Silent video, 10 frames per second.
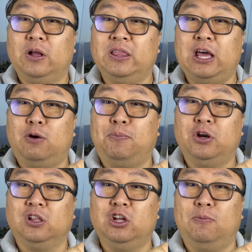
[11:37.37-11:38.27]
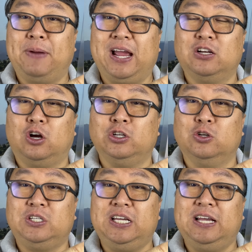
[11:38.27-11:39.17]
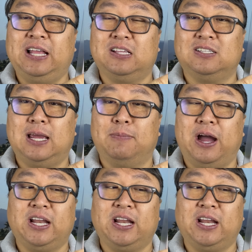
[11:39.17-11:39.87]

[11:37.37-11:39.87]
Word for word: And that'll put a little band on your tee at the same height.